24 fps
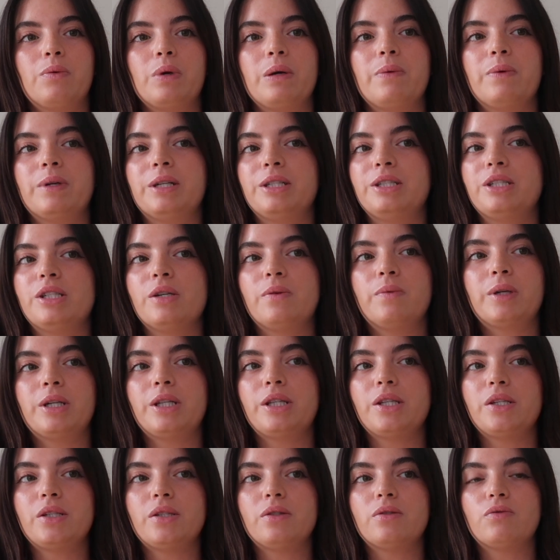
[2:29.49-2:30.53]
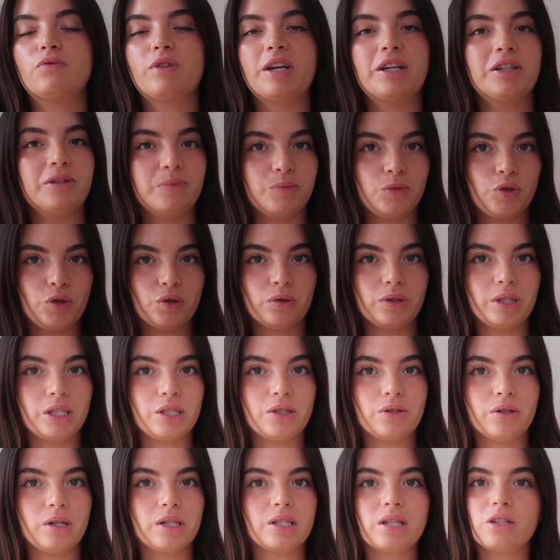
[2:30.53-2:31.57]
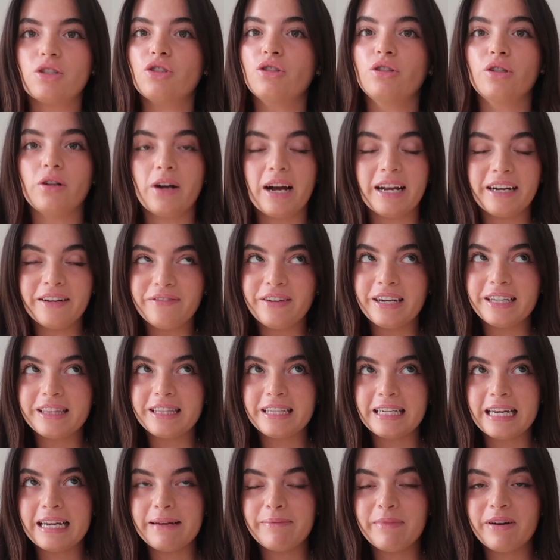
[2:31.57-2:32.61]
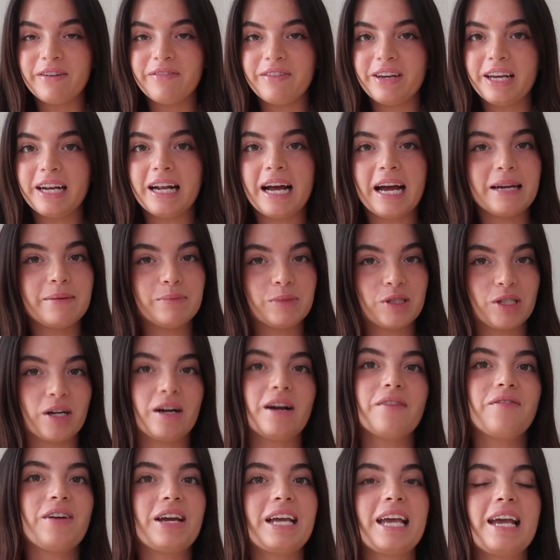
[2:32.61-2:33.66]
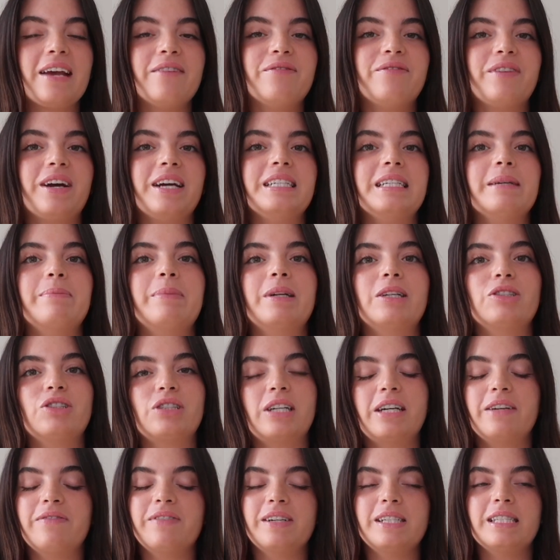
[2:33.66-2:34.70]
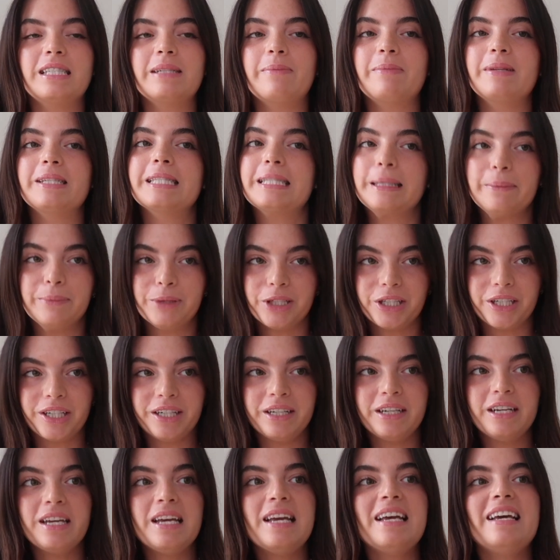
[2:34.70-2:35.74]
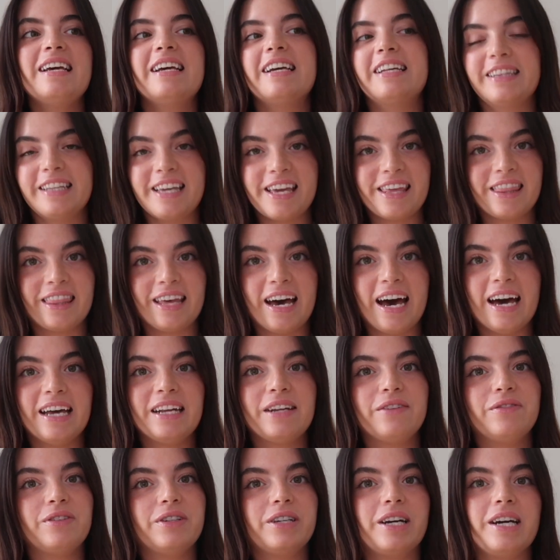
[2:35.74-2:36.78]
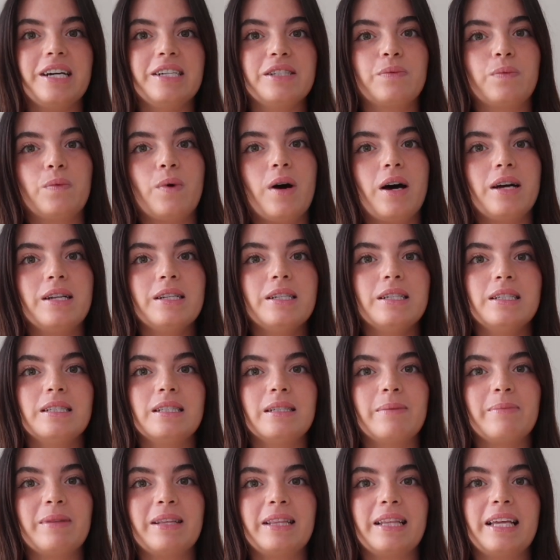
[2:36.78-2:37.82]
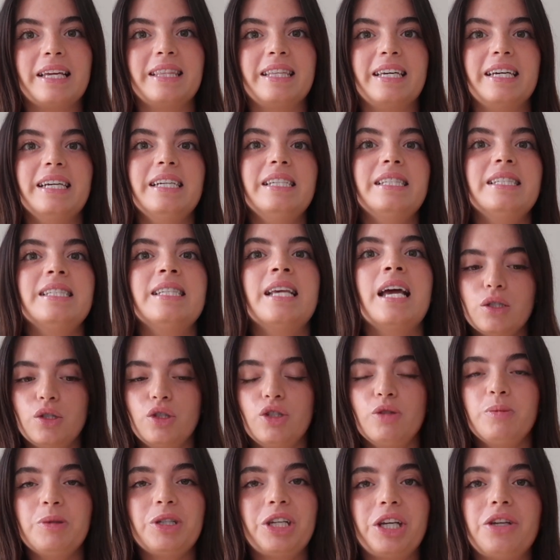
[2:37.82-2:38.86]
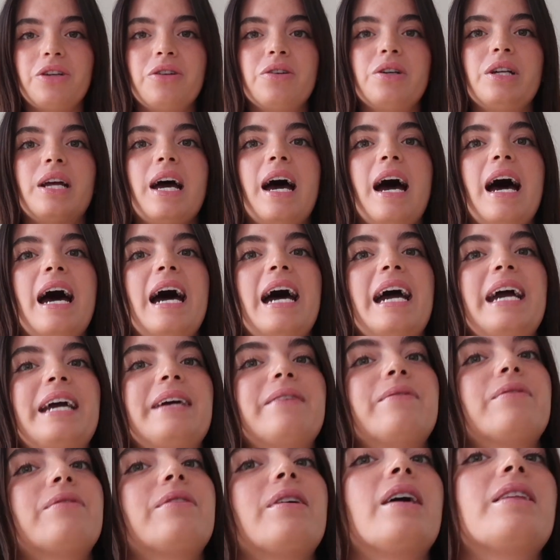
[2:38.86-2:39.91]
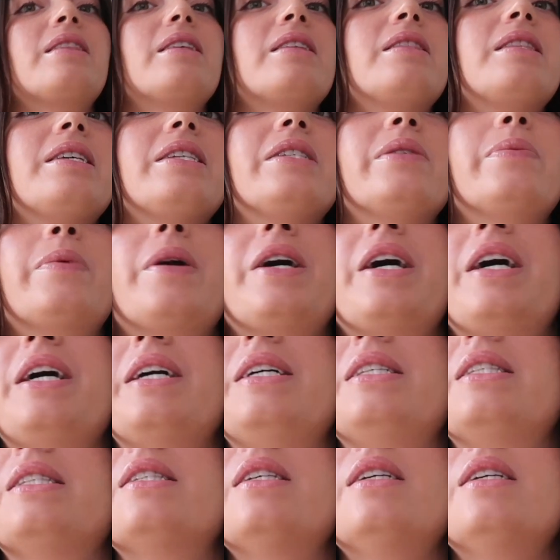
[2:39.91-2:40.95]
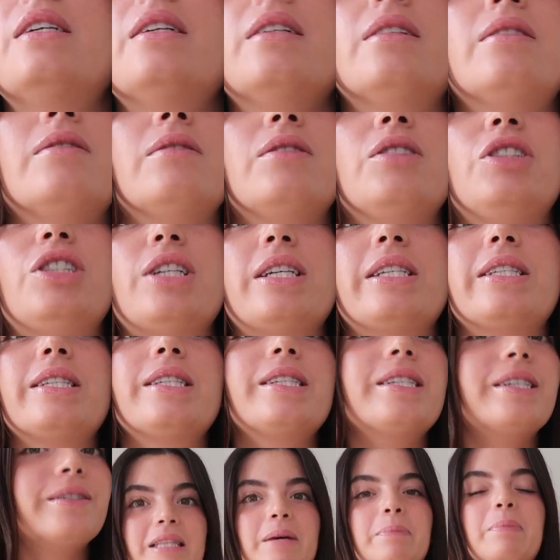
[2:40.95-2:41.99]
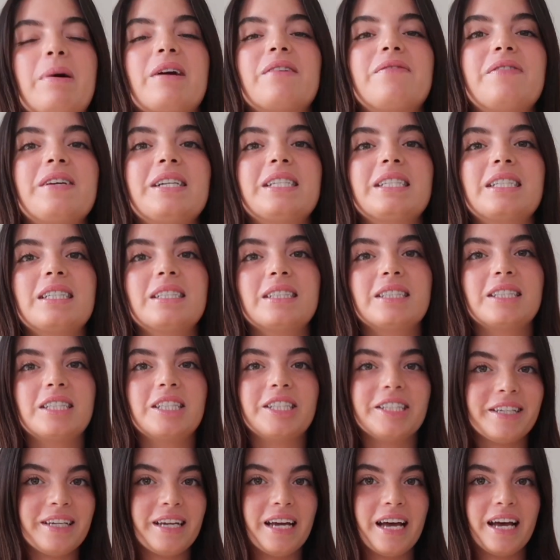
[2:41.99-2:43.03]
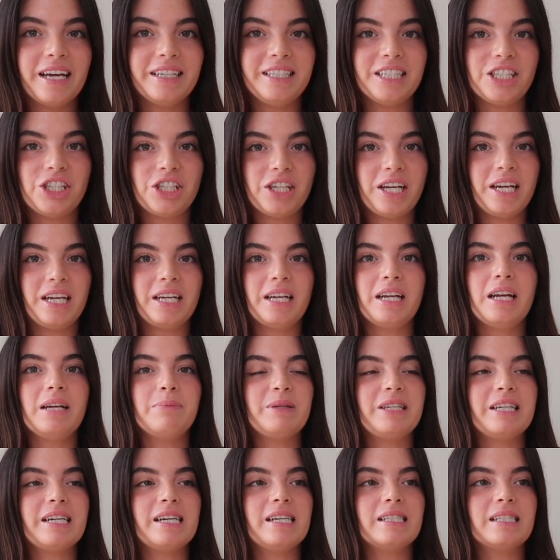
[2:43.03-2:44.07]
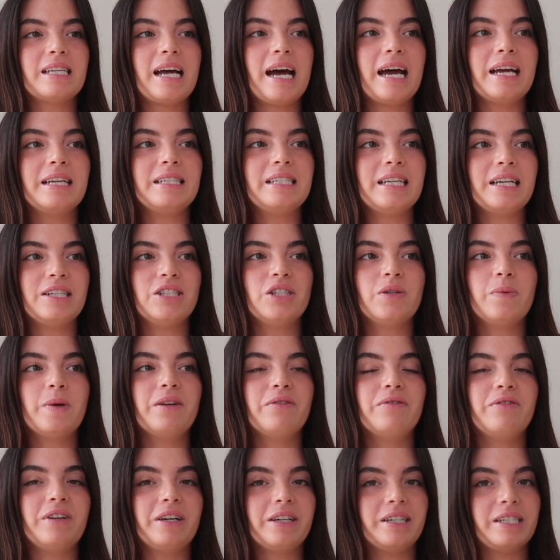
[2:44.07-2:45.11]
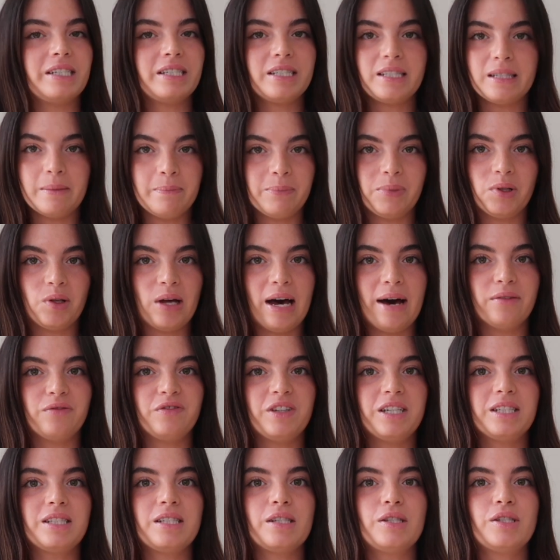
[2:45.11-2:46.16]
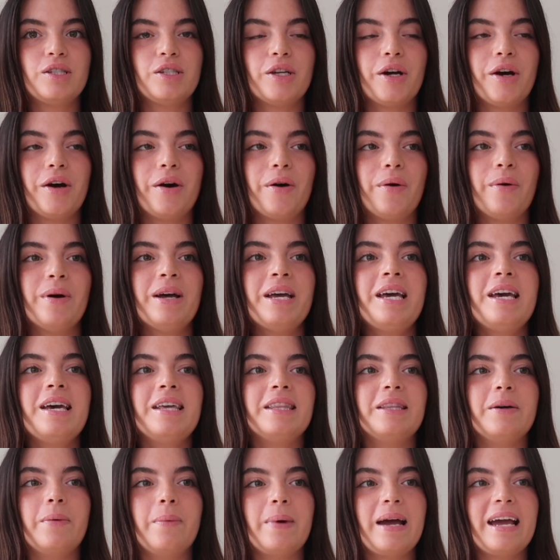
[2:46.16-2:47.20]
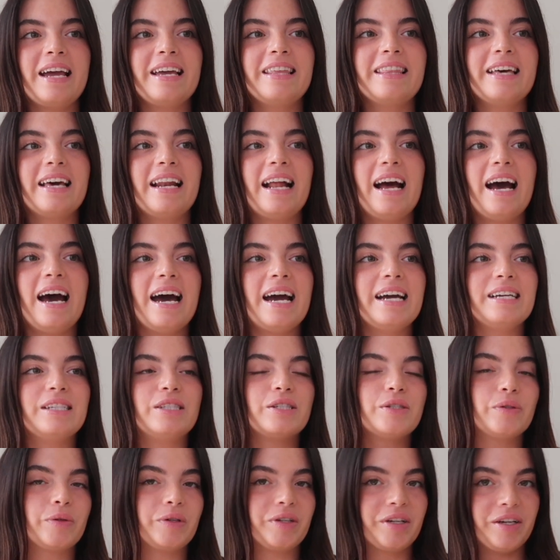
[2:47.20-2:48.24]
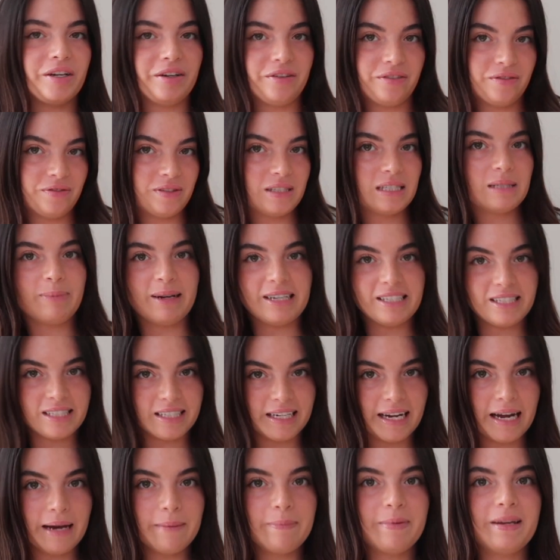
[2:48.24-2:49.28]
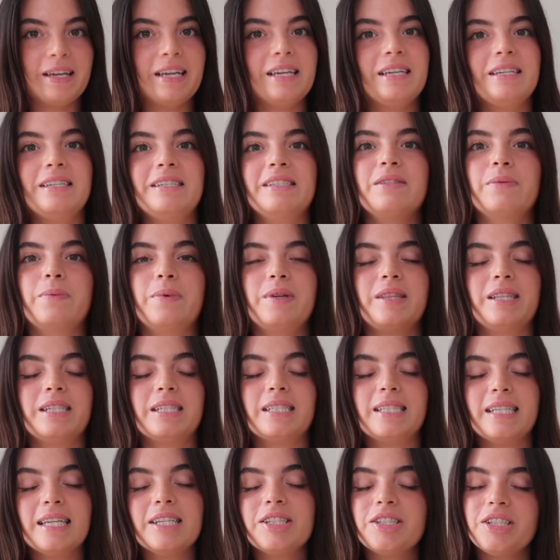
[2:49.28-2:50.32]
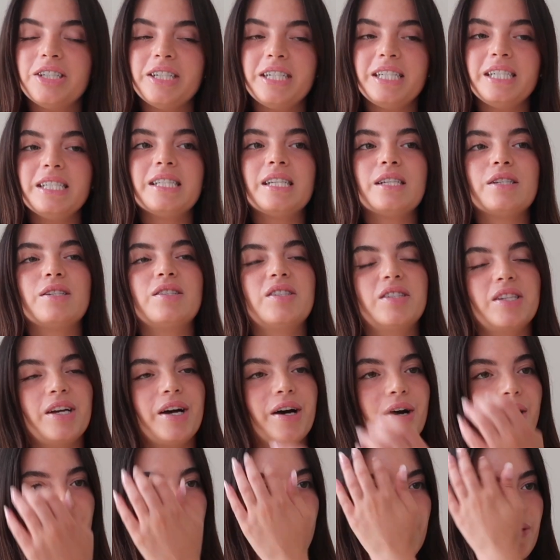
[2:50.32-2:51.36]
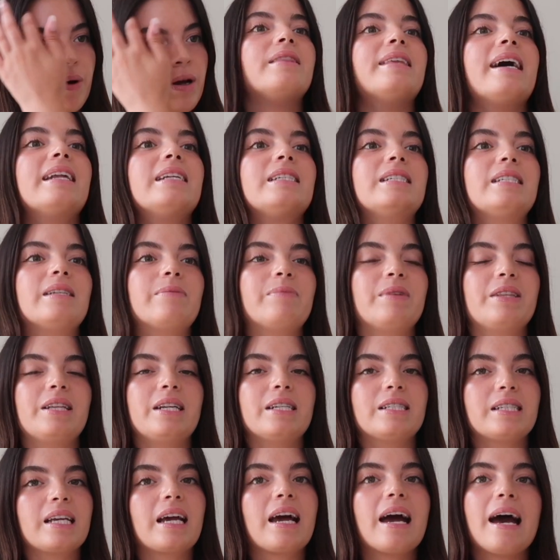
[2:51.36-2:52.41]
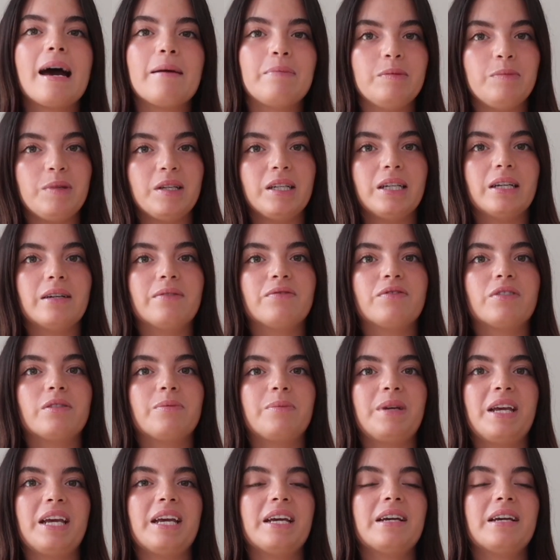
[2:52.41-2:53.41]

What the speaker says: We went into one of these random jewelry stores. I'll try to find the name of it. I am sorry if I can't find it, but I'll try to find something similar and link that if you guys want something like this. Super cute. I thought that this was just the perfect little addition because I tend to wear very simple outfits. So the way that I sort of spice it up is with accessories. So that is something that is like a happy medium for me.